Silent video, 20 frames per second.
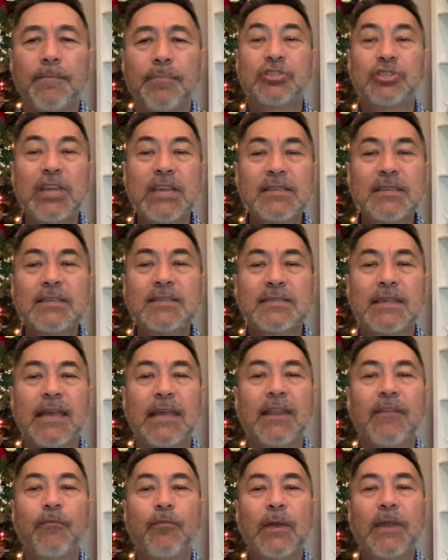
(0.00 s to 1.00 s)
Jesus
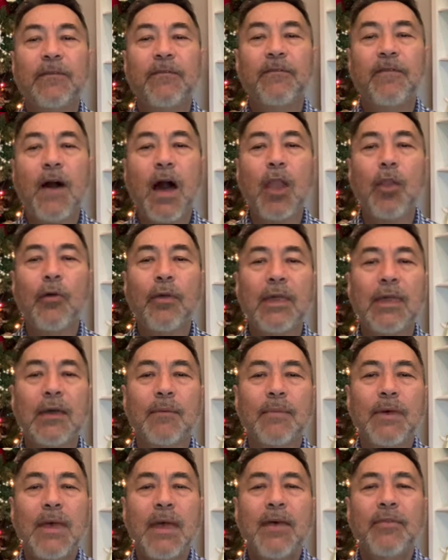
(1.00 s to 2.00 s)
said if we follow
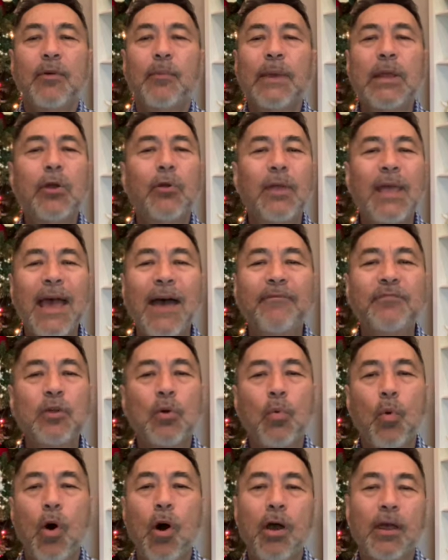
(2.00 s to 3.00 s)
Him, then we don't have to
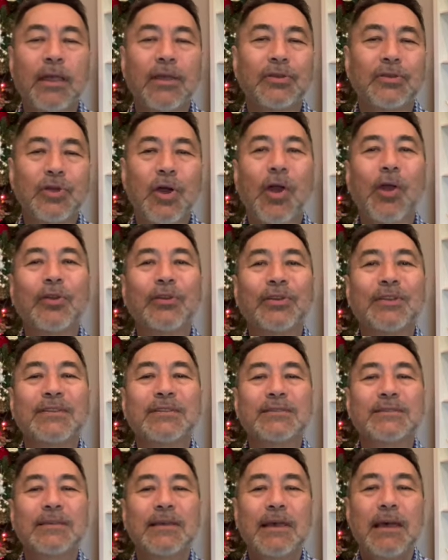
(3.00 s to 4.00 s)
walk in
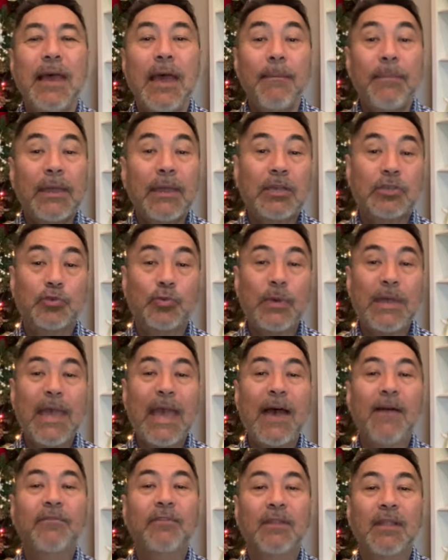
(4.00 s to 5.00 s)
darkness because we
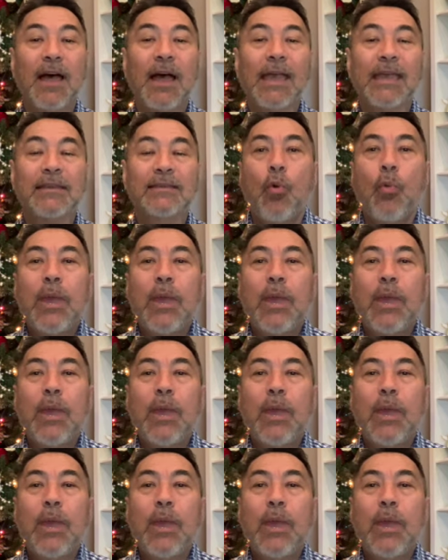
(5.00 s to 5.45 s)
have light.